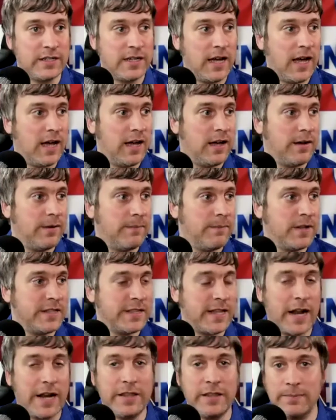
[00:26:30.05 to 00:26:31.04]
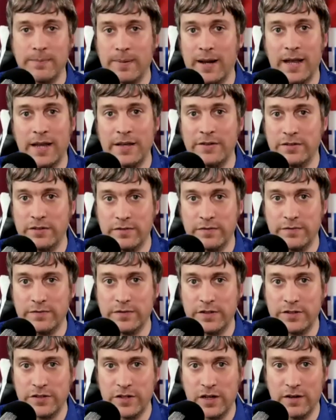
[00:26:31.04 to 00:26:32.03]
None of the players have
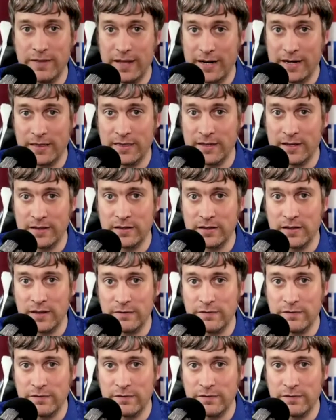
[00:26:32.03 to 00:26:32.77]
deserved anything that